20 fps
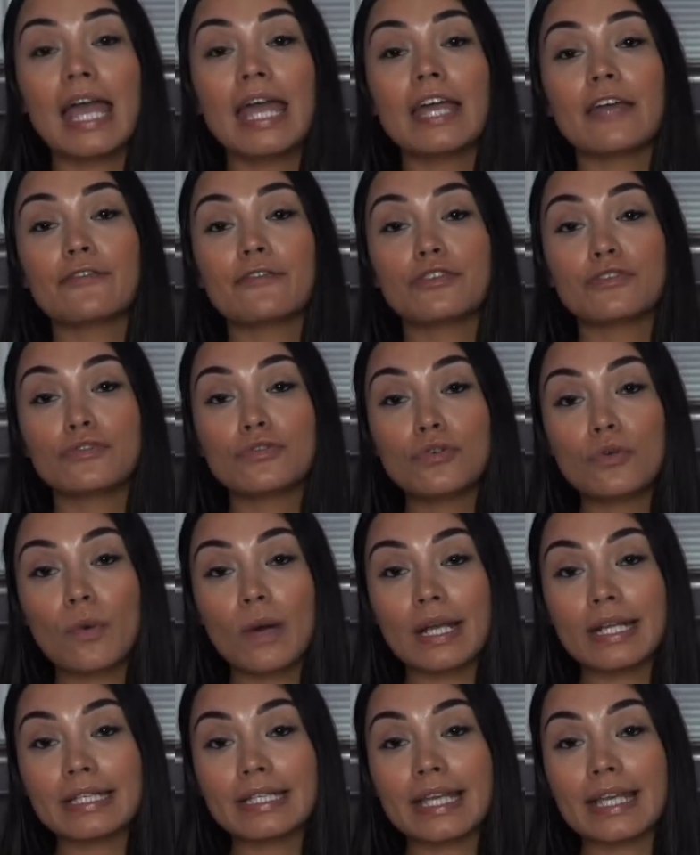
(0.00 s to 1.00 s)
If you do
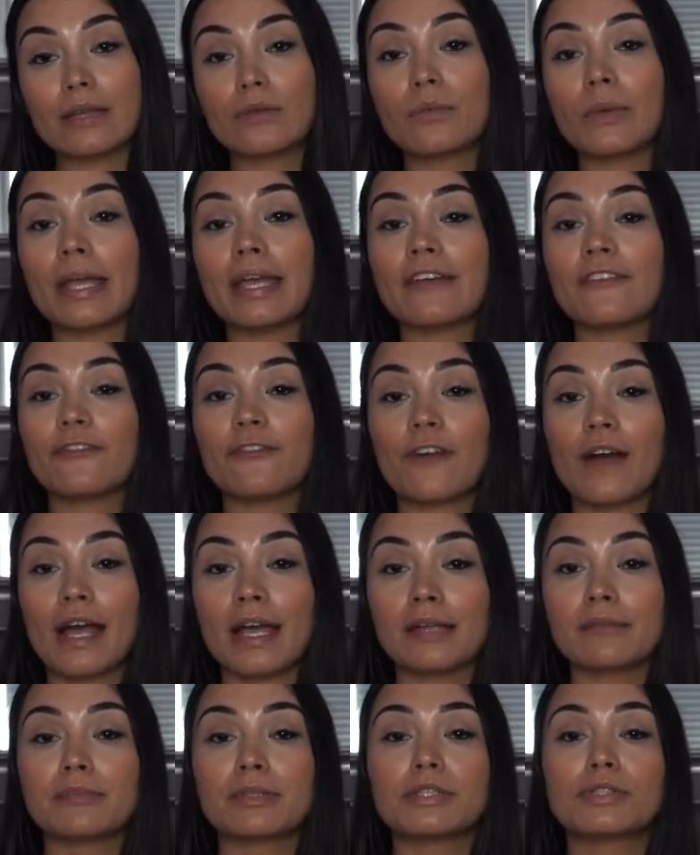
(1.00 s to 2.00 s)
want to gain weight,
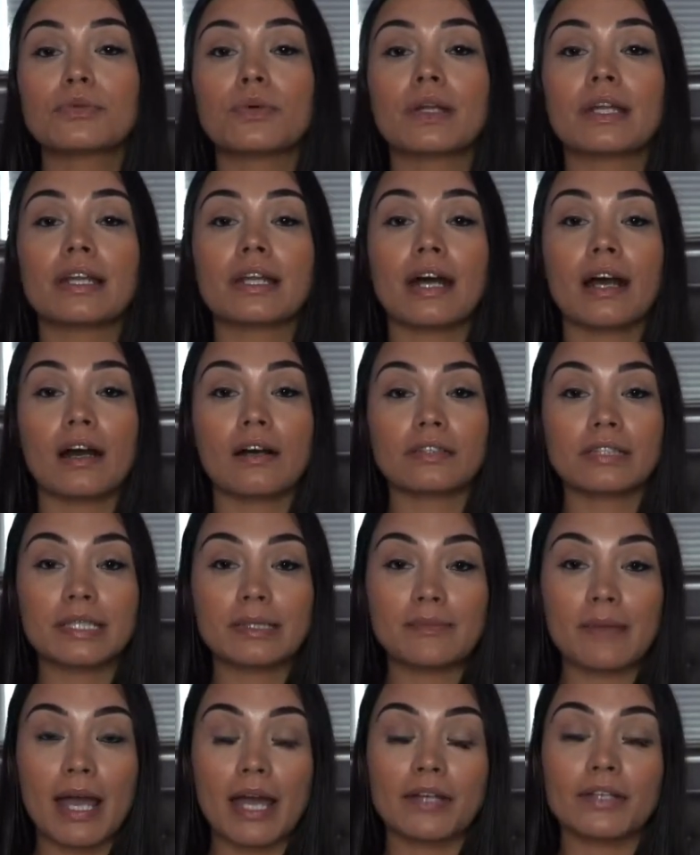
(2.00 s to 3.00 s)
fine, but do it in a
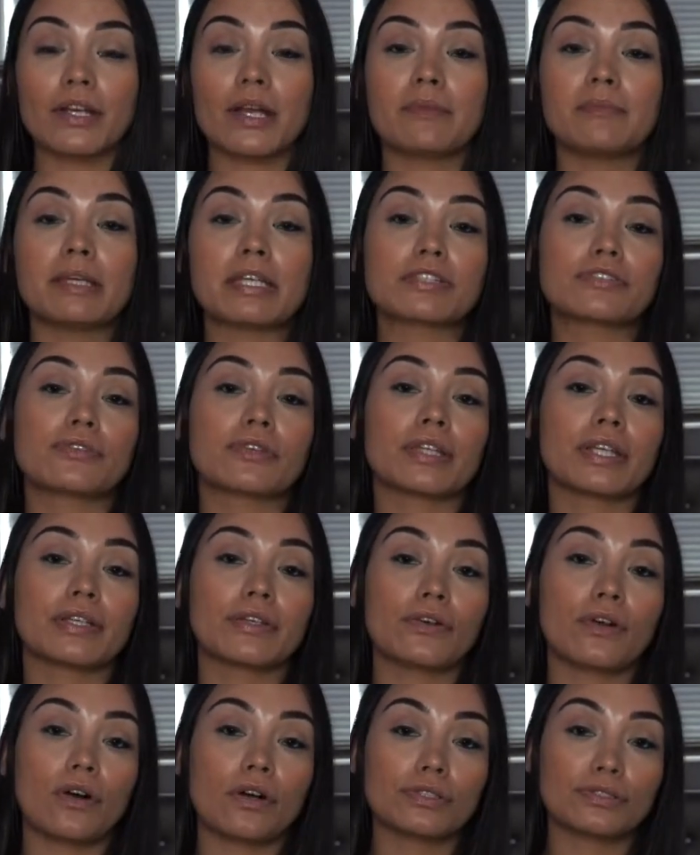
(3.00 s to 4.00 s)
healthy manner, and make sure that
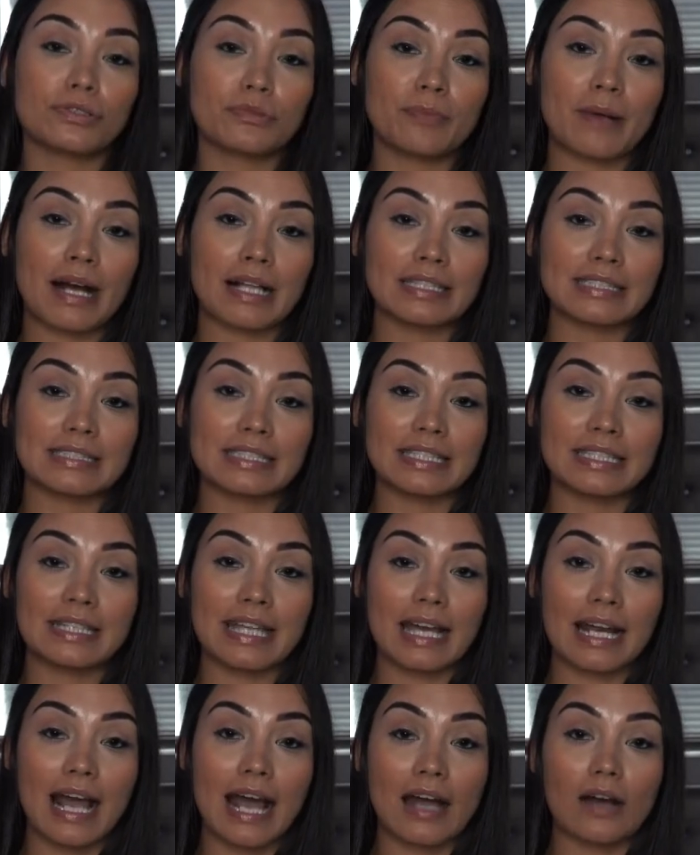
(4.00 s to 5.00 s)
you're also balancing
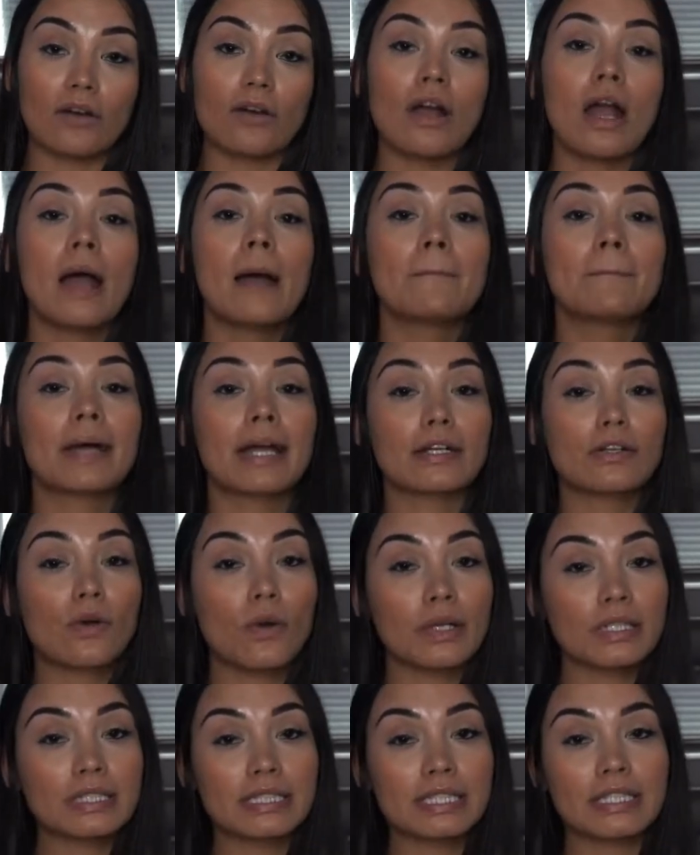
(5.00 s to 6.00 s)
that out by
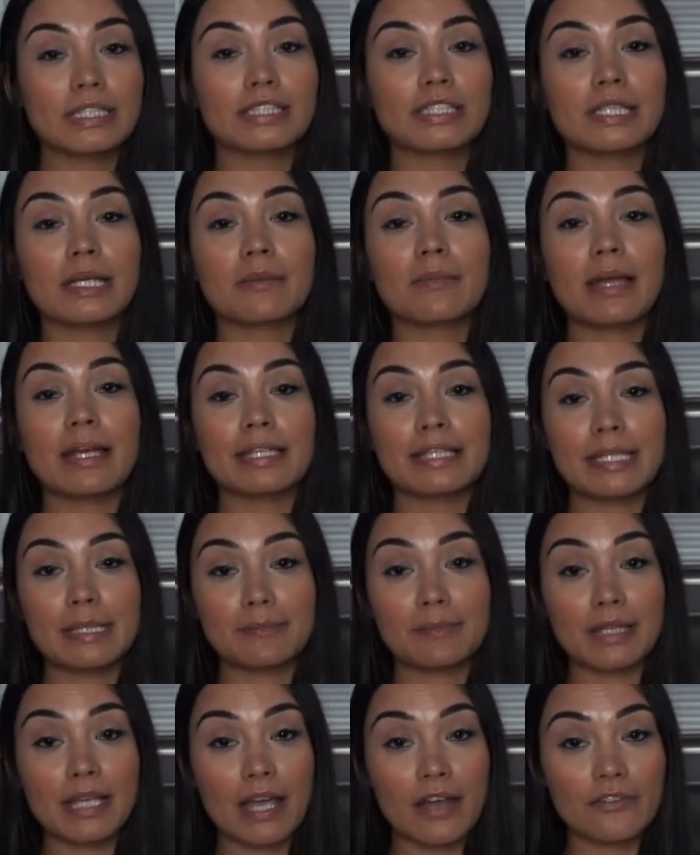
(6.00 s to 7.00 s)
going to the gym and
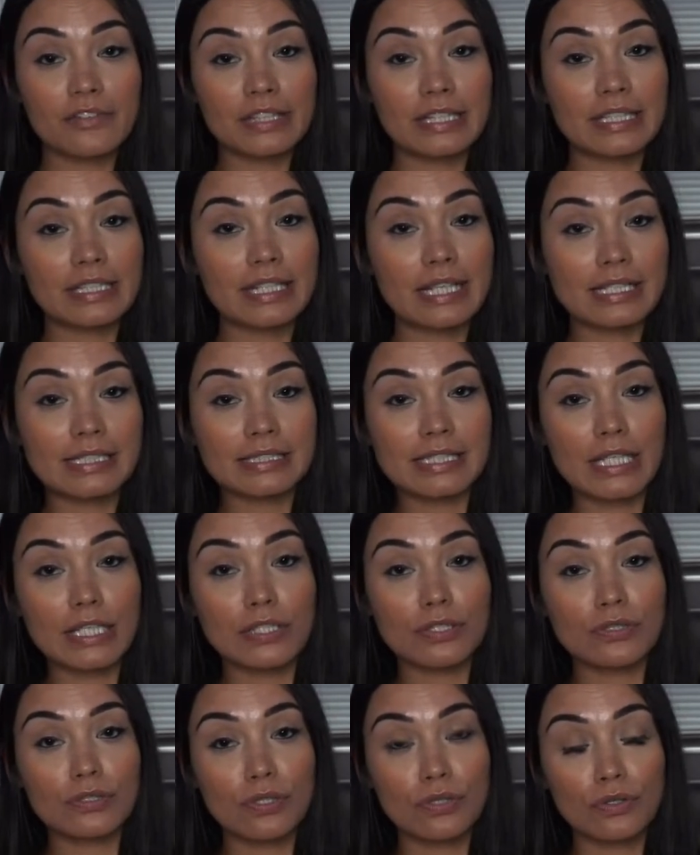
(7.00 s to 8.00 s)
keeping everything nice
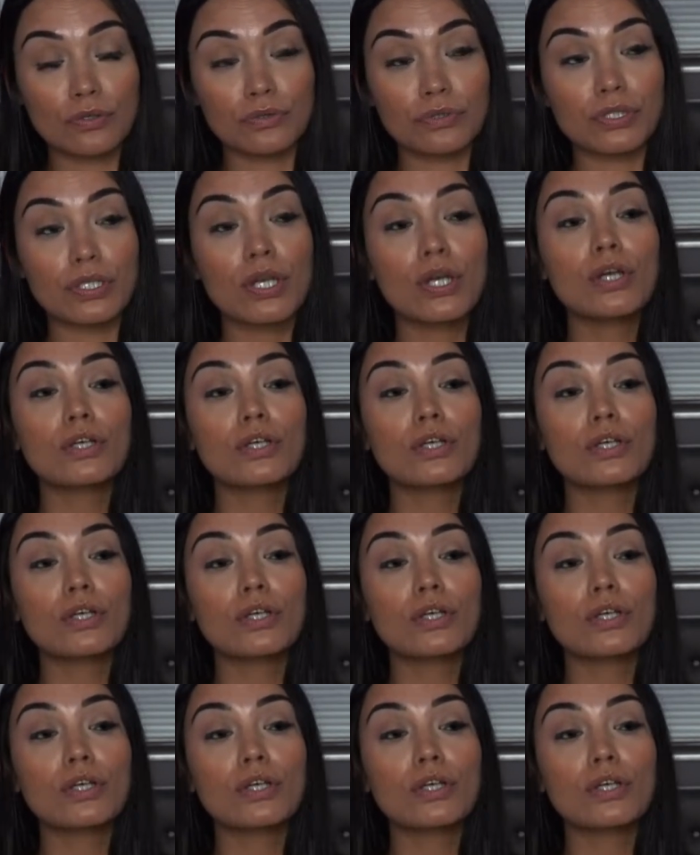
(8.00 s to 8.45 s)
and toned.